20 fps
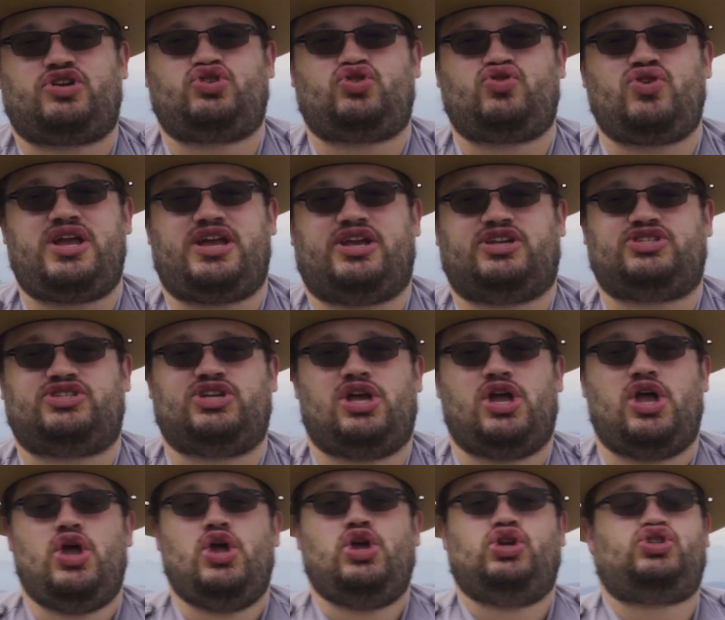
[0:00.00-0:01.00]
trees,
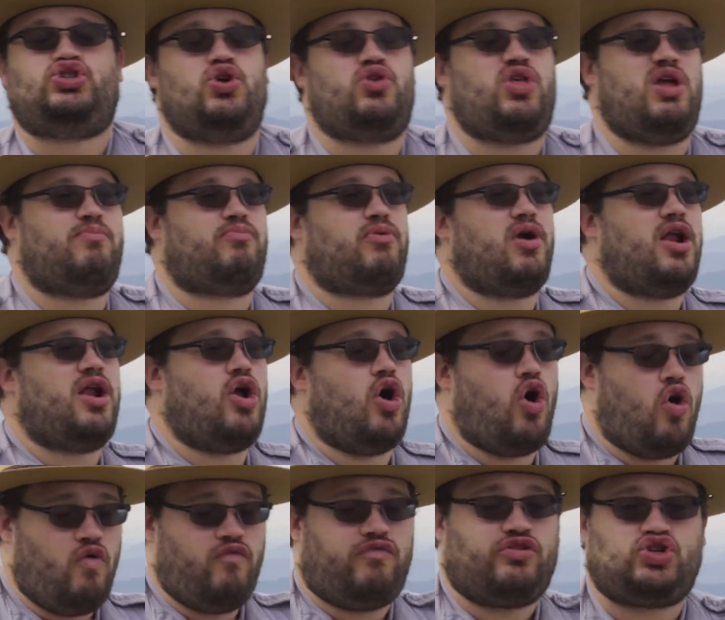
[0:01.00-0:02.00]
so they brought
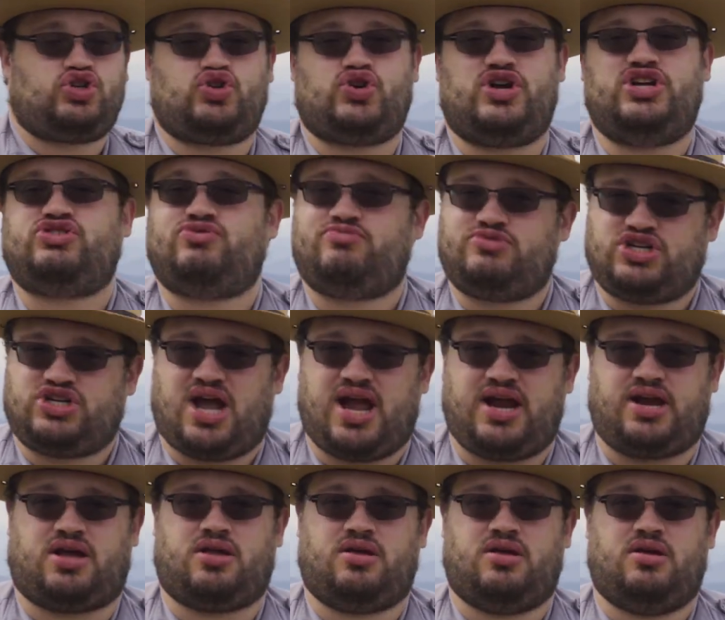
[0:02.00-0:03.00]
over trees from
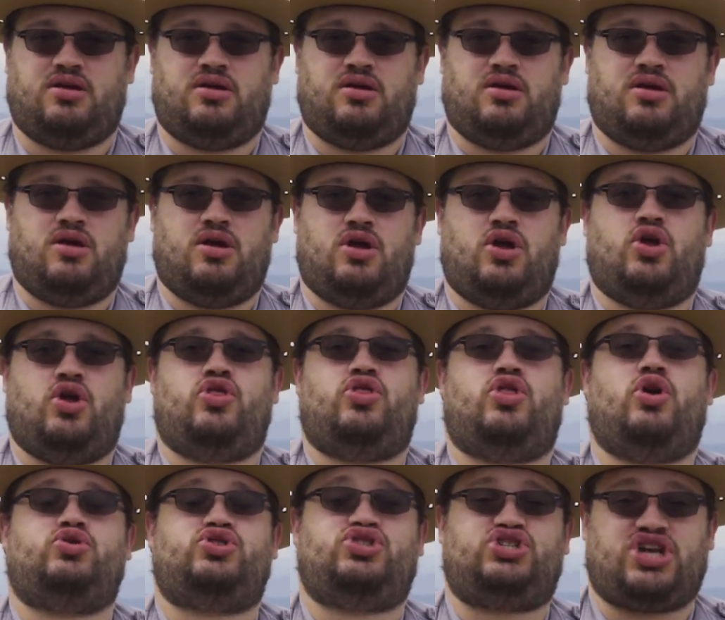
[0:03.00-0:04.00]
China.
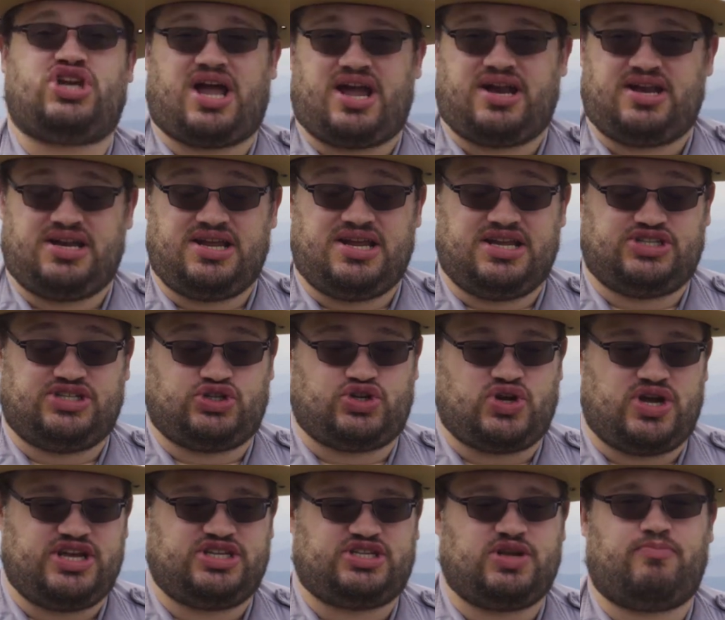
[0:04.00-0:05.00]
Those Chinese
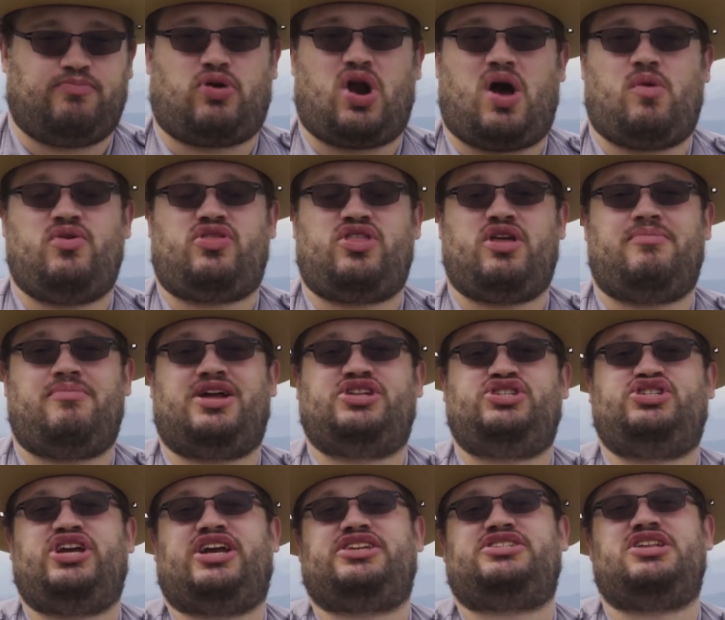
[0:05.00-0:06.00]
trees brought with them a
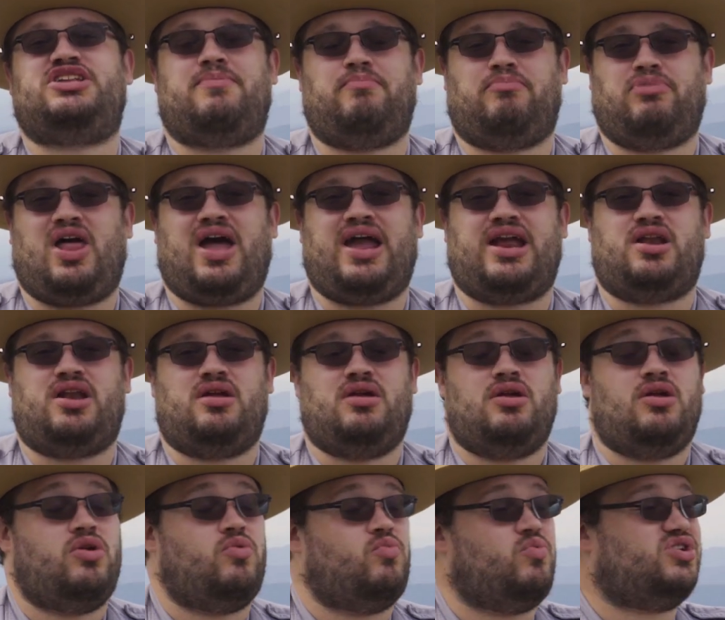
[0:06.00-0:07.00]
chestnut blight,
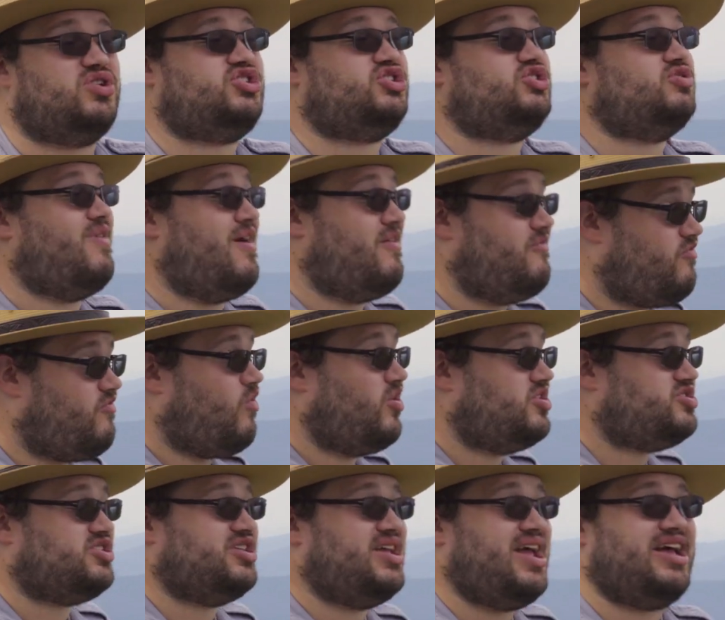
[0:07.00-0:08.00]
which
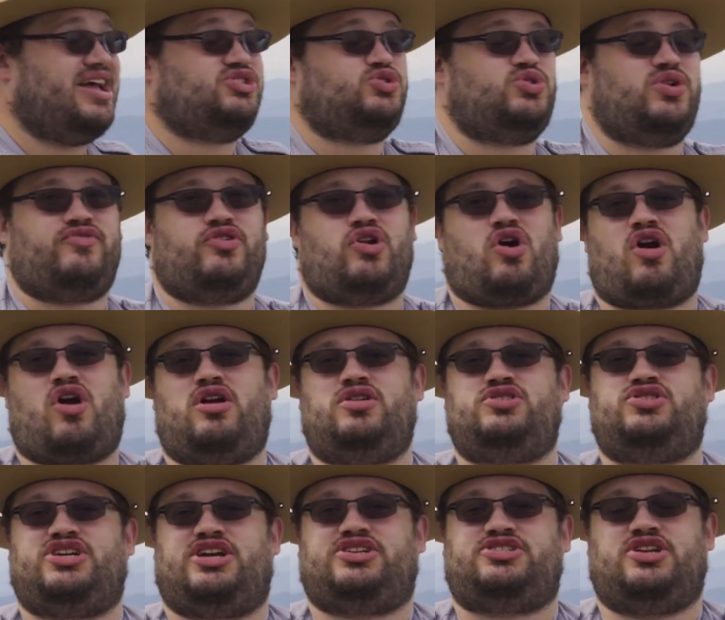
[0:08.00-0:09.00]
unfortunately has driven our
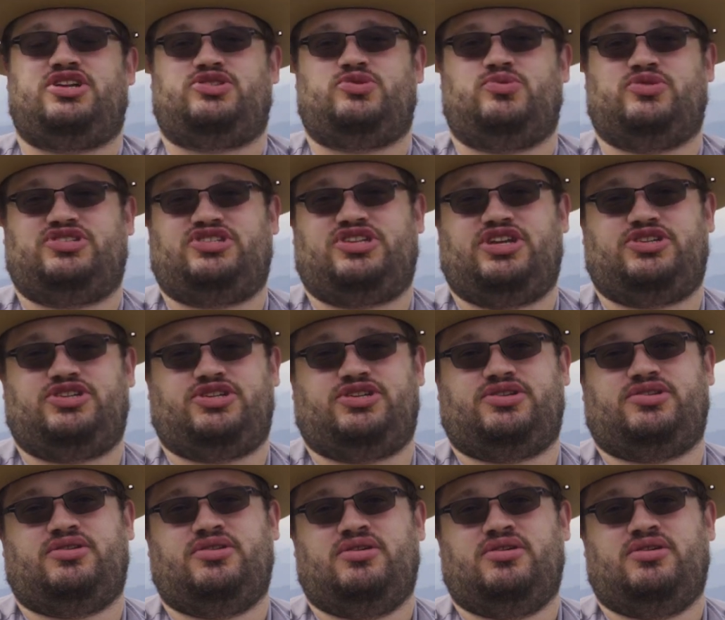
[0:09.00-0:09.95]
chestnut to extinction.